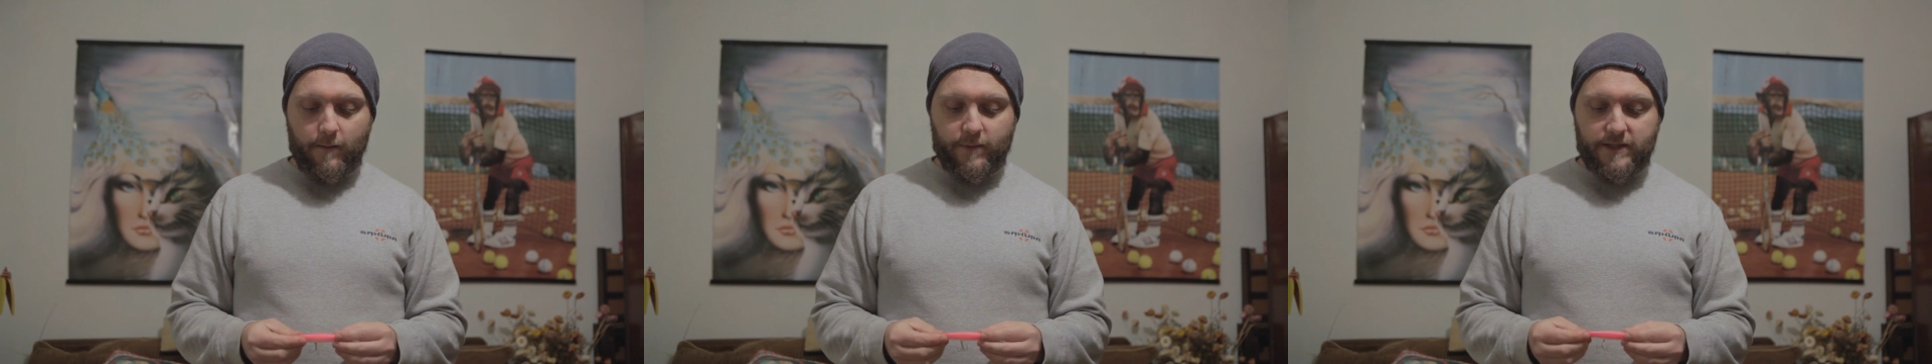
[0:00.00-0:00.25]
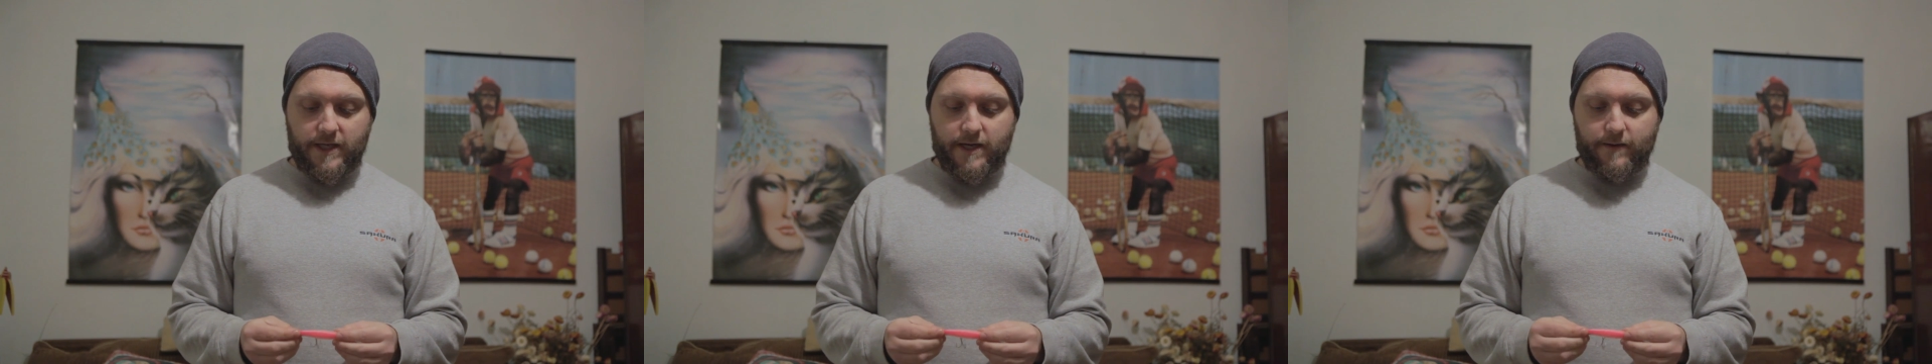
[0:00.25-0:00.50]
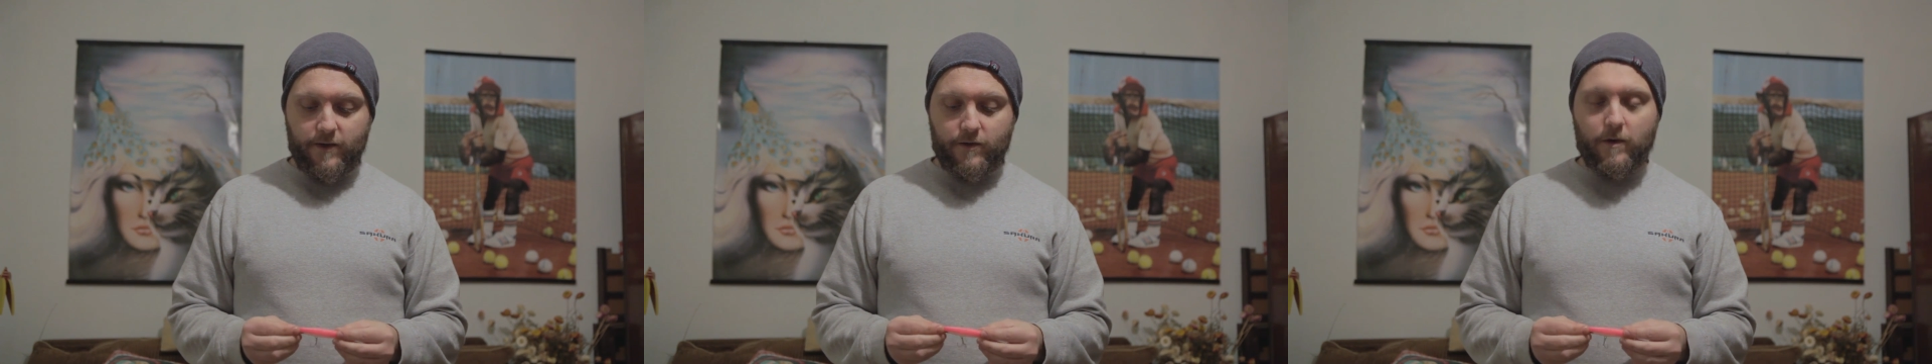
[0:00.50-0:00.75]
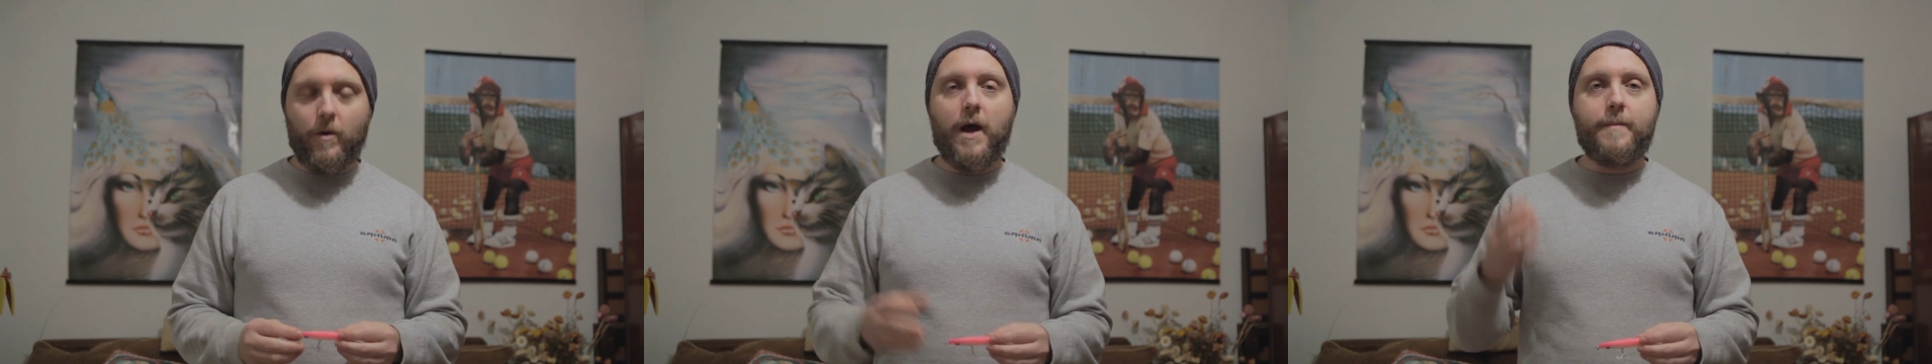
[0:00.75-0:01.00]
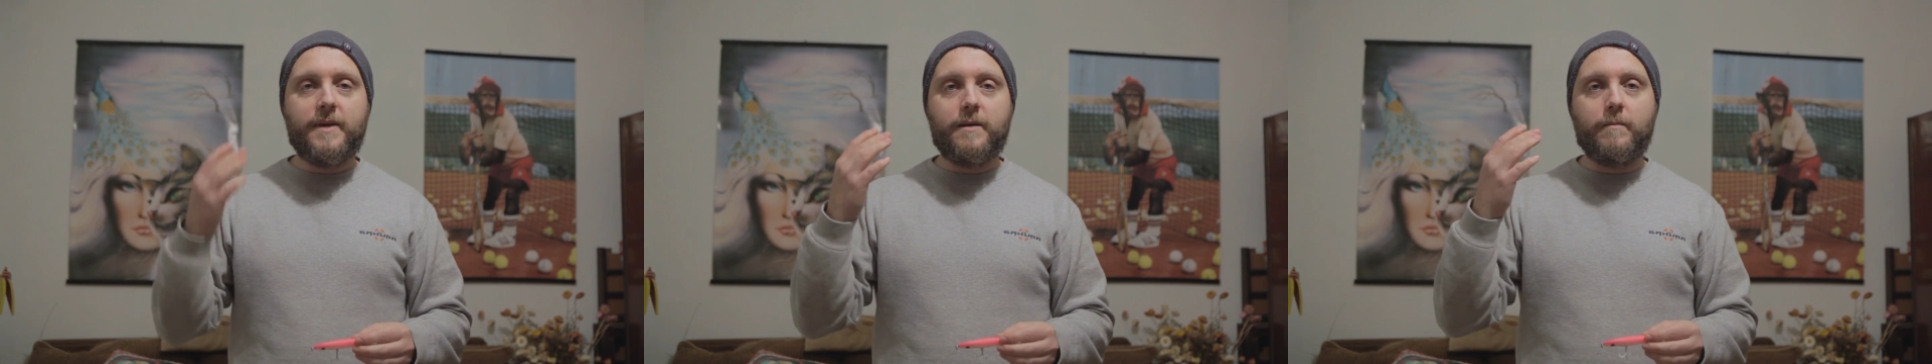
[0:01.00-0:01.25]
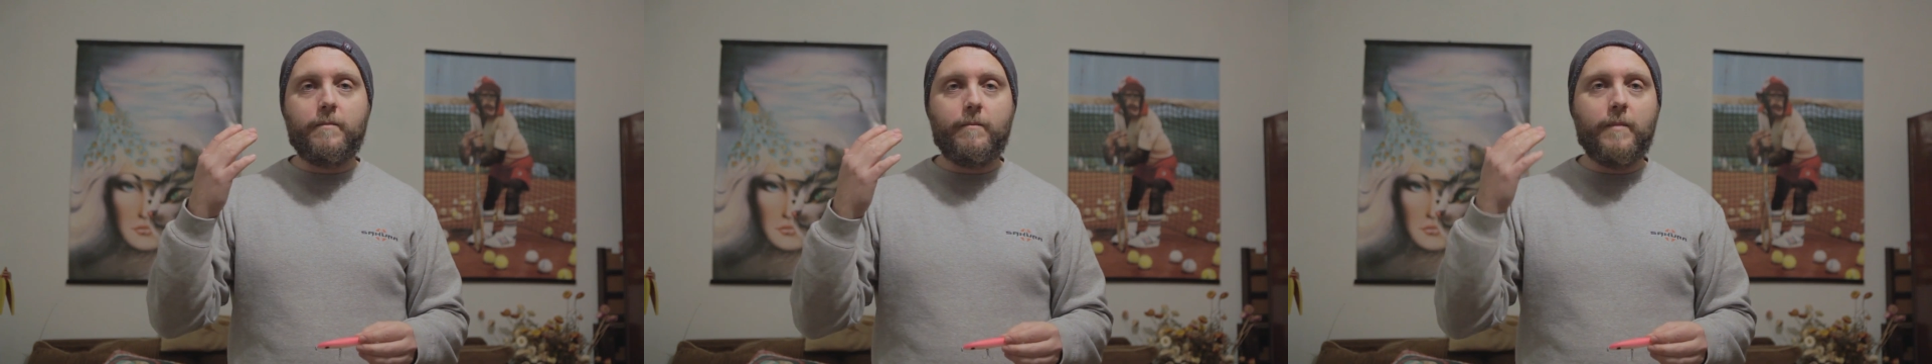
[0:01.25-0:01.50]
But then, you know, I'm in
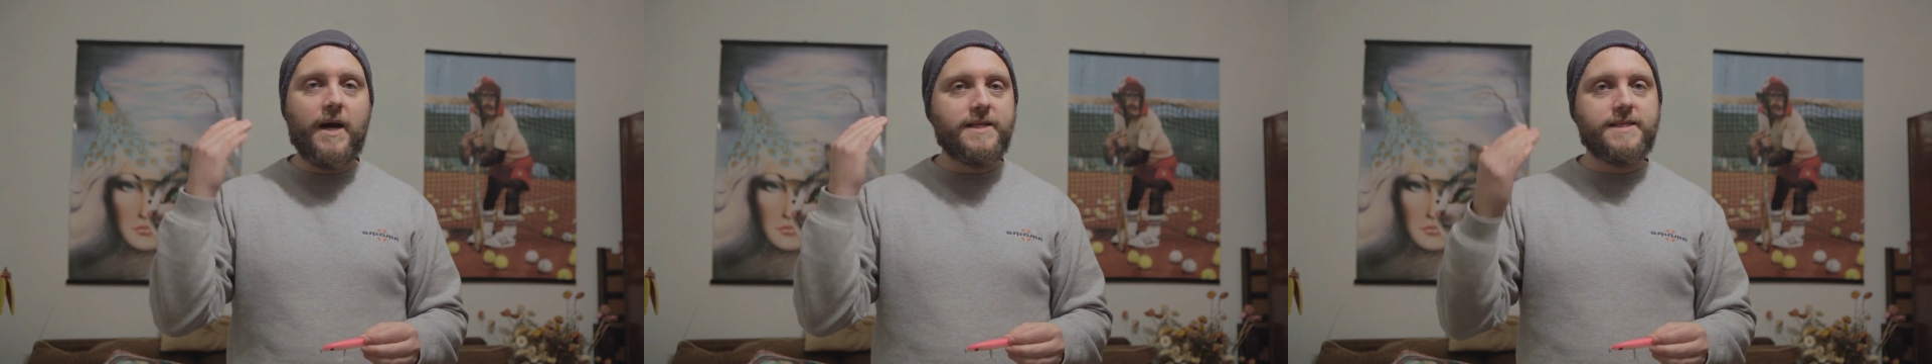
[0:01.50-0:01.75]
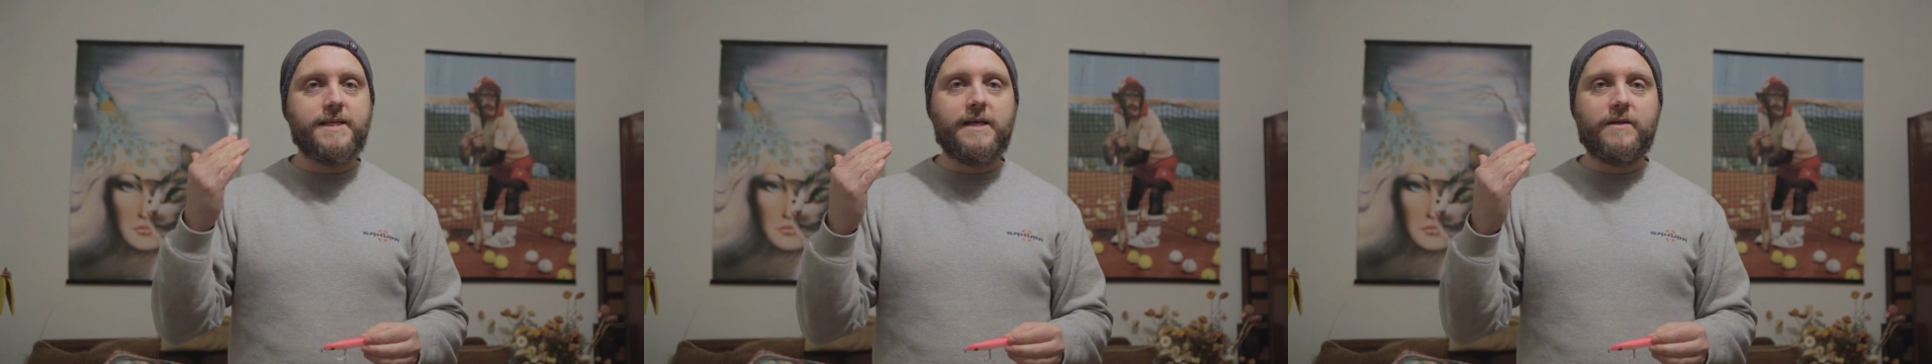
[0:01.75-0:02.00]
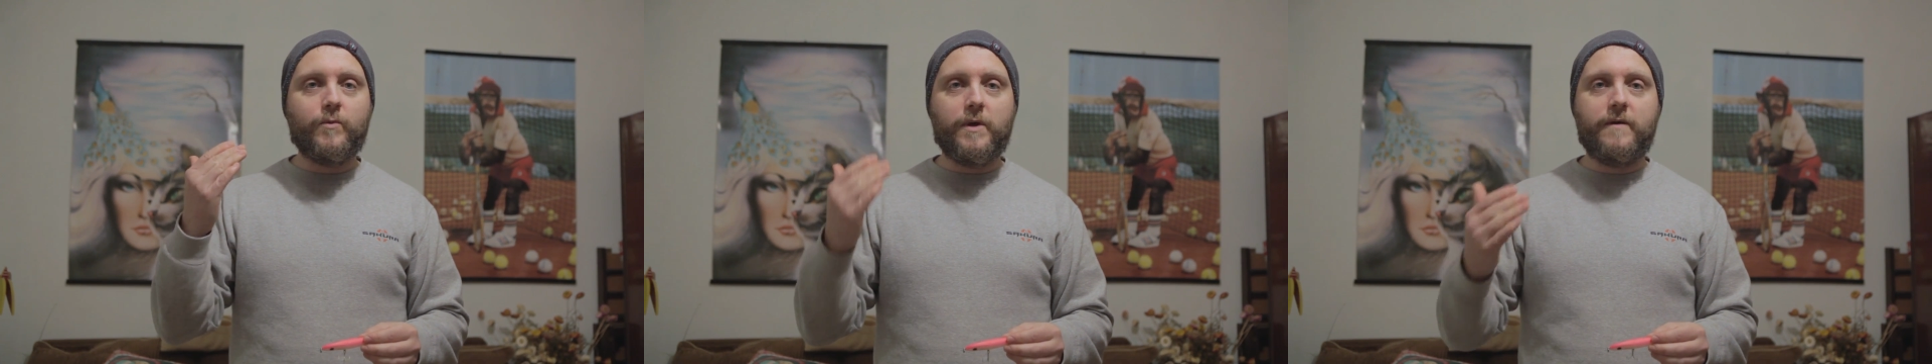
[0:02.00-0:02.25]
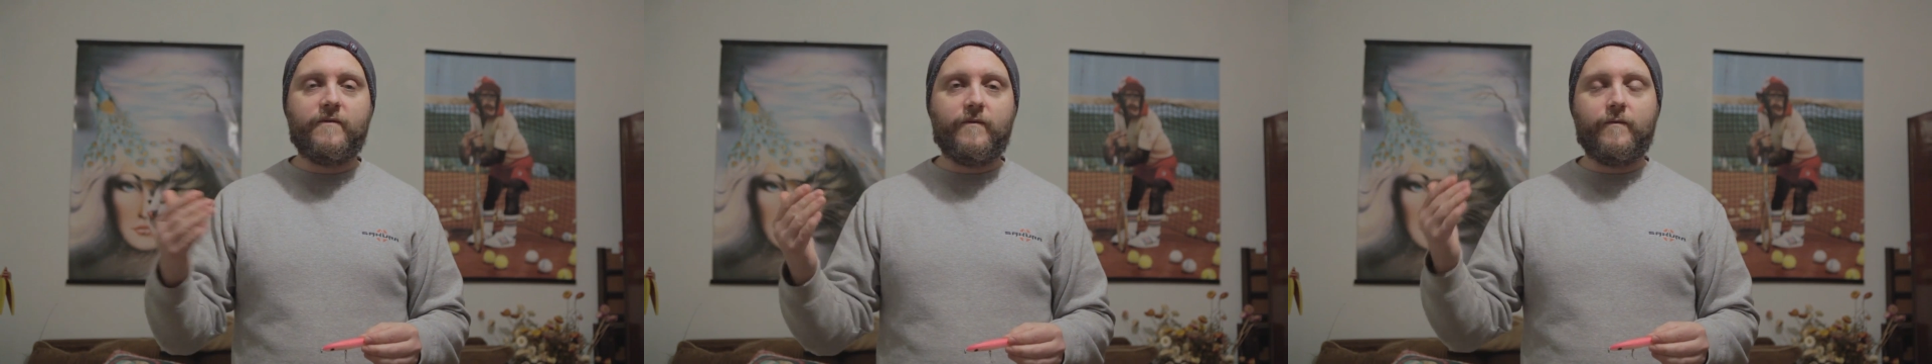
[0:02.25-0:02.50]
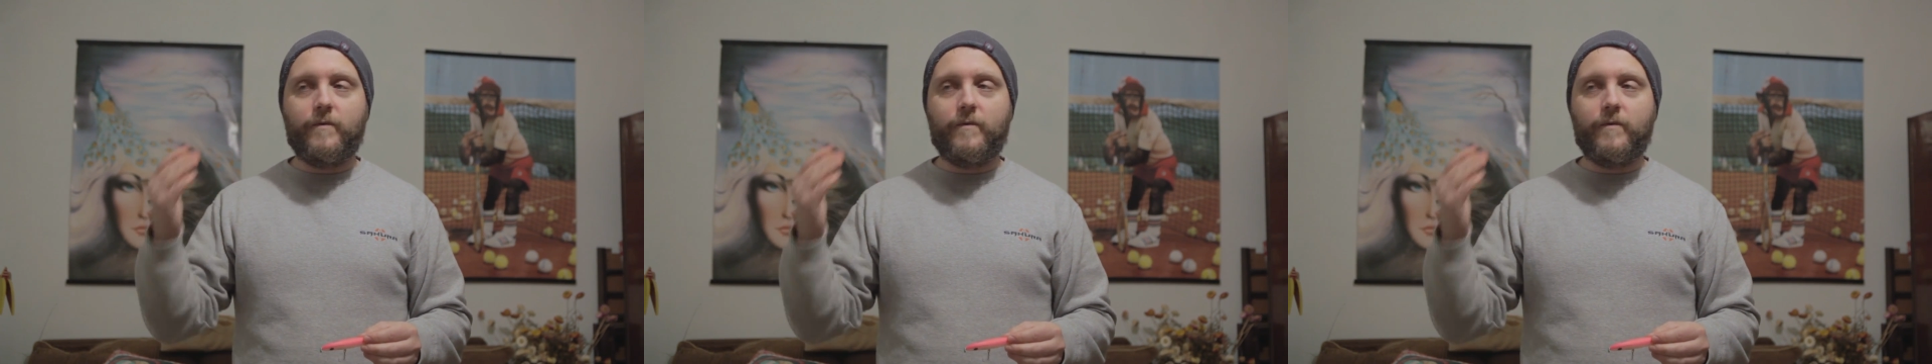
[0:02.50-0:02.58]
a mindset when I'm,